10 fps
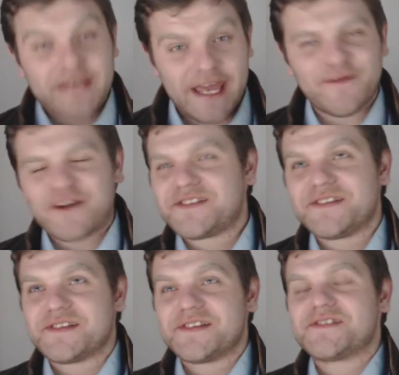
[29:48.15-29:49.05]
Yeah, so
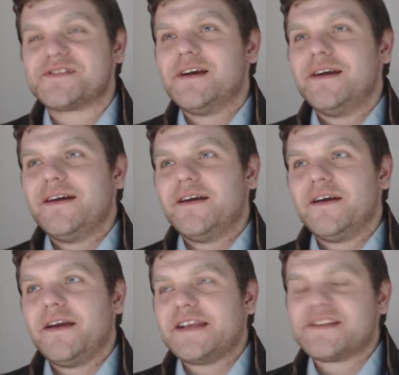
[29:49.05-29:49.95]
Chemos is this.
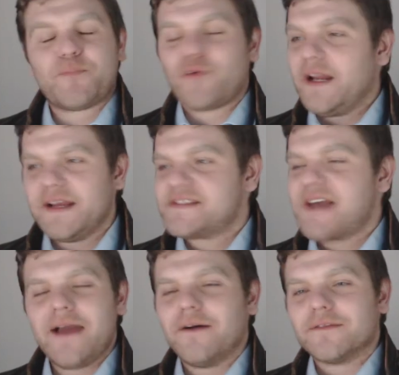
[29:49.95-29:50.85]
It's a
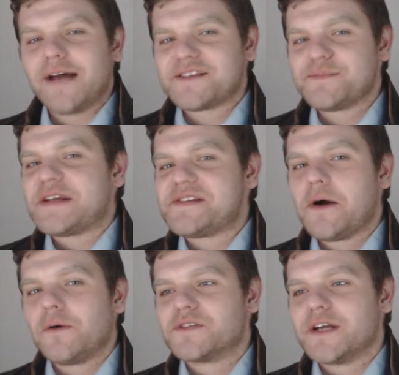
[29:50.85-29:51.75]
brilliant tale that
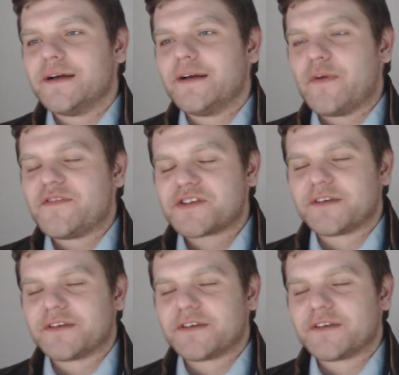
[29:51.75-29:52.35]
hasn't been told yet,